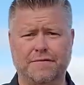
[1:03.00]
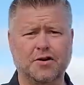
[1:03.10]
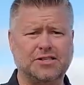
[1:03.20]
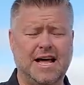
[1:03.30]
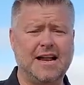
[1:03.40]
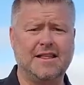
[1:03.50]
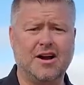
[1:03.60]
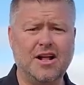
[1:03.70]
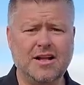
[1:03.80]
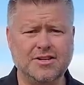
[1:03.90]
the first line of
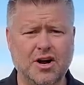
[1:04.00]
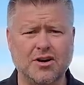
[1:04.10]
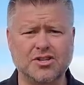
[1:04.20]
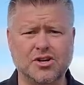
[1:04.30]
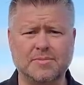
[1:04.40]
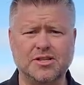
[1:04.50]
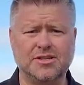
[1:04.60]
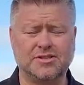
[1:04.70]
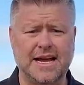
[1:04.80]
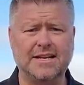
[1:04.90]
their darn
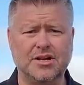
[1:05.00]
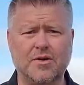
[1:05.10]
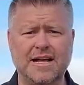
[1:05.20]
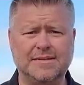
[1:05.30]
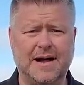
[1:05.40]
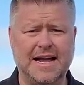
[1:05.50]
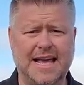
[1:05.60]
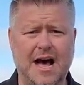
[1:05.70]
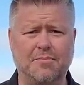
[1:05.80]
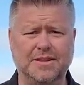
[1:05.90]
descriptions are saying, donate to my
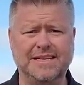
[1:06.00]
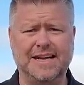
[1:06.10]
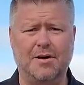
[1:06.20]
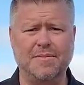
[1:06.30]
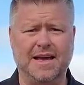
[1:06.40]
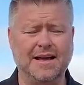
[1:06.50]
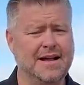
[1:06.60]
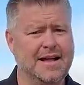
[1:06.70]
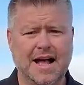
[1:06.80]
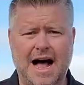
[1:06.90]
account, please help me.
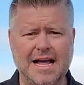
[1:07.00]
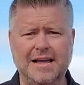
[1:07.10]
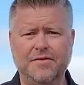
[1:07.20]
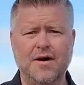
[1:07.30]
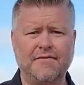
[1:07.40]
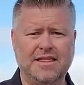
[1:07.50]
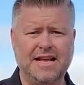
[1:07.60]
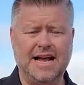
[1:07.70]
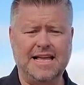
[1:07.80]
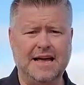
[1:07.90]
I give you
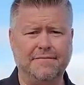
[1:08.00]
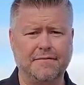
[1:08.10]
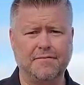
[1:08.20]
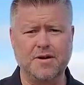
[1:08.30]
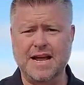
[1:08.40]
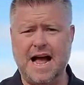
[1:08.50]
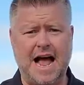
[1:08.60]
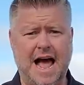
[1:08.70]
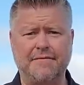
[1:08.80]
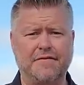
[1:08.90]
everything I can for free.
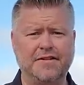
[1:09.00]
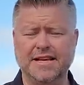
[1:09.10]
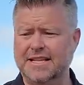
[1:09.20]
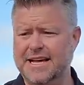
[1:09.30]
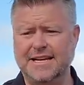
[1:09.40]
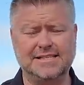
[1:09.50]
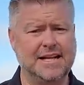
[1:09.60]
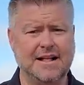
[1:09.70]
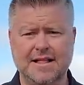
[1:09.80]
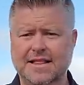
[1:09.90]
I have affiliate links.
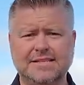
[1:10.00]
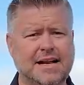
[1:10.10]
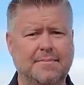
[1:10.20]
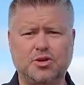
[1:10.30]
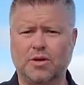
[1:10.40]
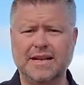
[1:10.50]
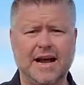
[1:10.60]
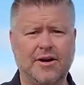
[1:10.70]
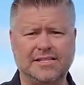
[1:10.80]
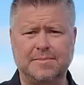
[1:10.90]
This, I'm totally
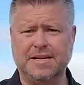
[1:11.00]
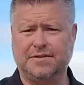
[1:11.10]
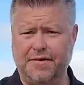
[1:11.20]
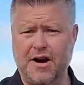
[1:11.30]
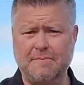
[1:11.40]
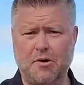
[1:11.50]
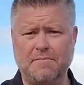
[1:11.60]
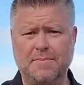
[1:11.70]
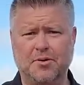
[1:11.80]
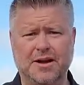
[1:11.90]
digressing, but it's very
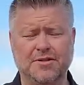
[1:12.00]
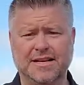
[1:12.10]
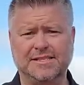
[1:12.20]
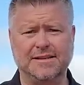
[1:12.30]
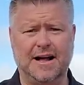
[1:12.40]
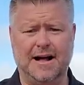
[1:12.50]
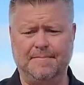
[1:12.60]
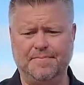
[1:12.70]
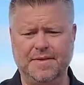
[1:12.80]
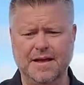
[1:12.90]
important people hear this um,